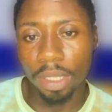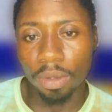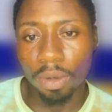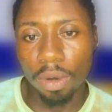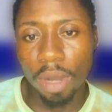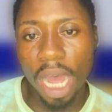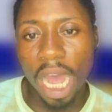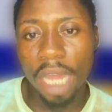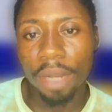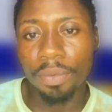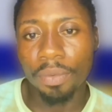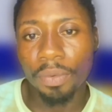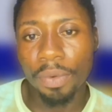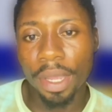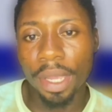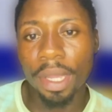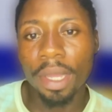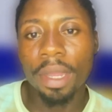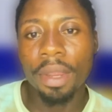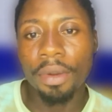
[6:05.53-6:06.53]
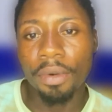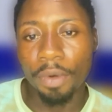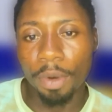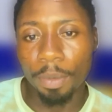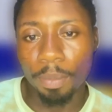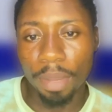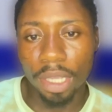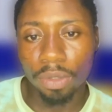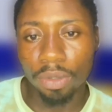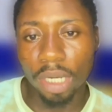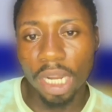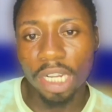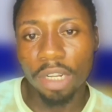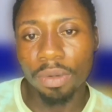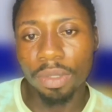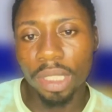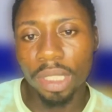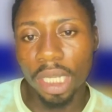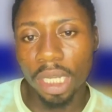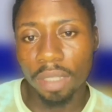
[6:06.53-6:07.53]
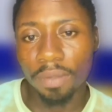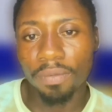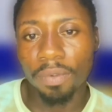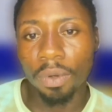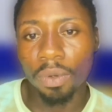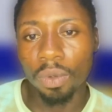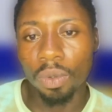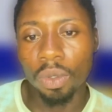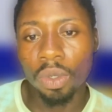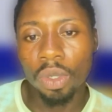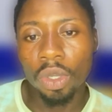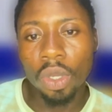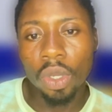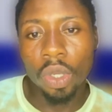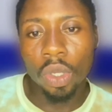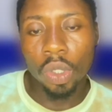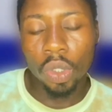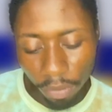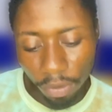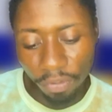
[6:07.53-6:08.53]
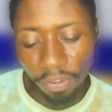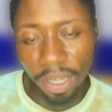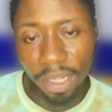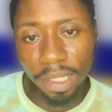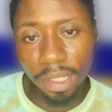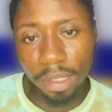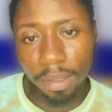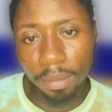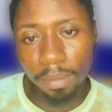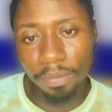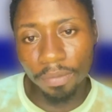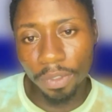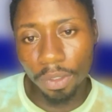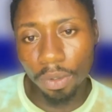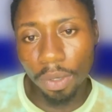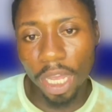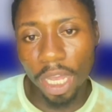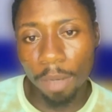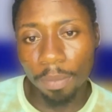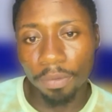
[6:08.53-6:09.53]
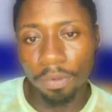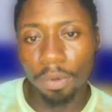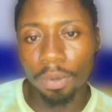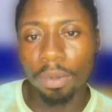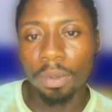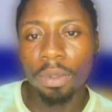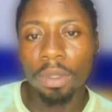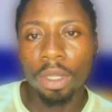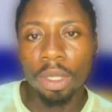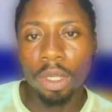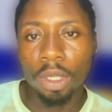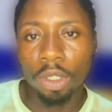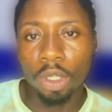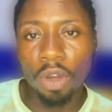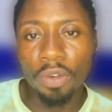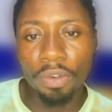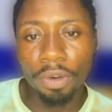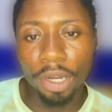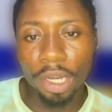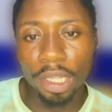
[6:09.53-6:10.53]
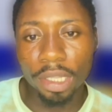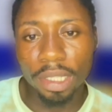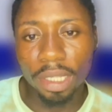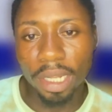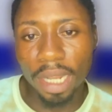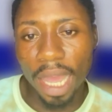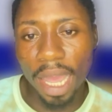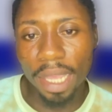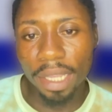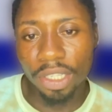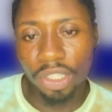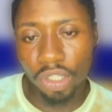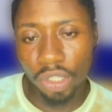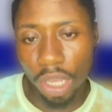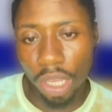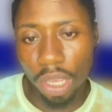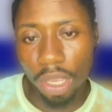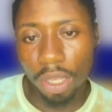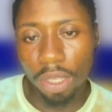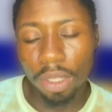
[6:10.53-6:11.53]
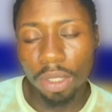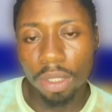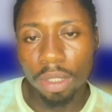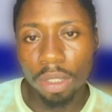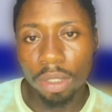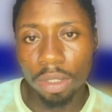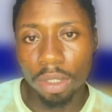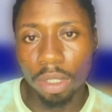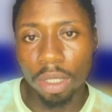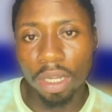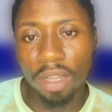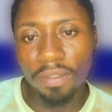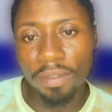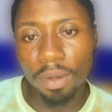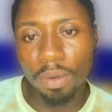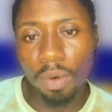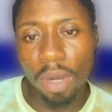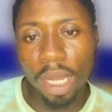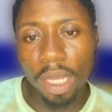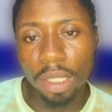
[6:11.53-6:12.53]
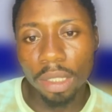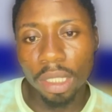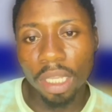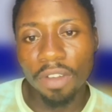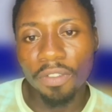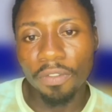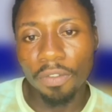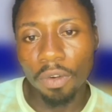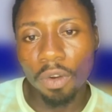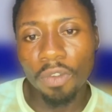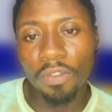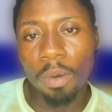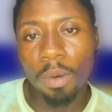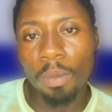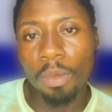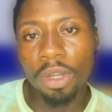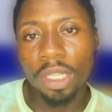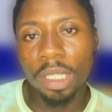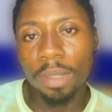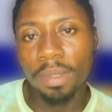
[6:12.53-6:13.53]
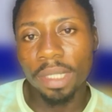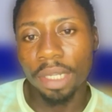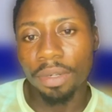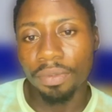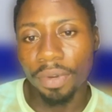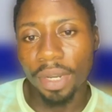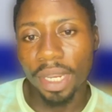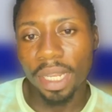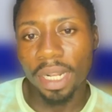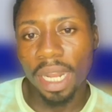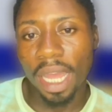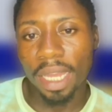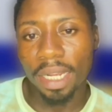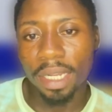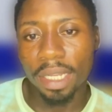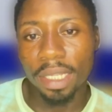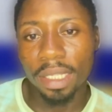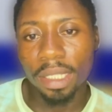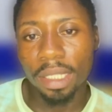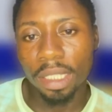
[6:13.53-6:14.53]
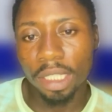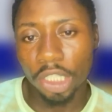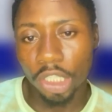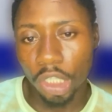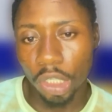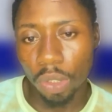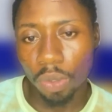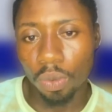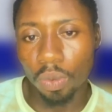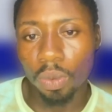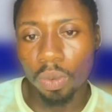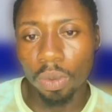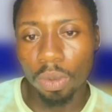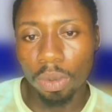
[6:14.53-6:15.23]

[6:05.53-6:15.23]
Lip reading: or hardware repair so that they'll check it for you. If you find this video helpful, don't forget to like, share to your lovely ones, and follow for more tips and tricks like this. See you.